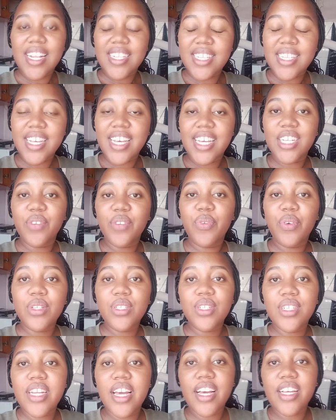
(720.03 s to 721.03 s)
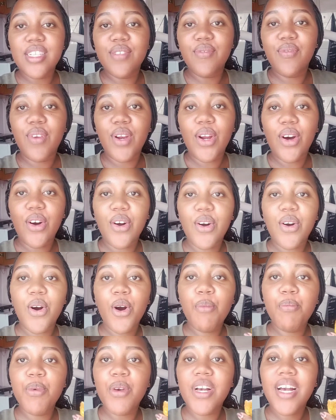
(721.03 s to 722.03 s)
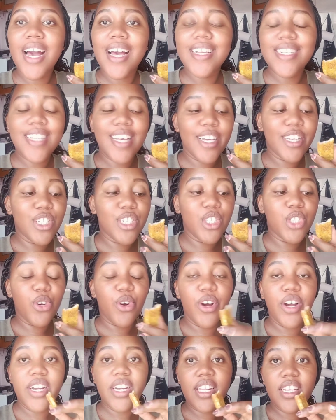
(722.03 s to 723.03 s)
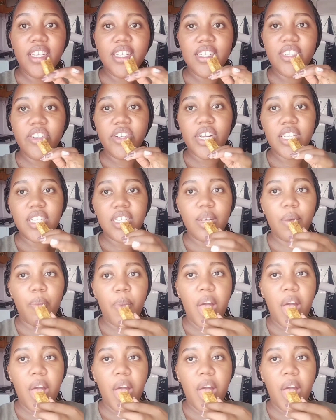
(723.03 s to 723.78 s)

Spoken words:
it for today's vlog. Hope you guys enjoyed this recipe.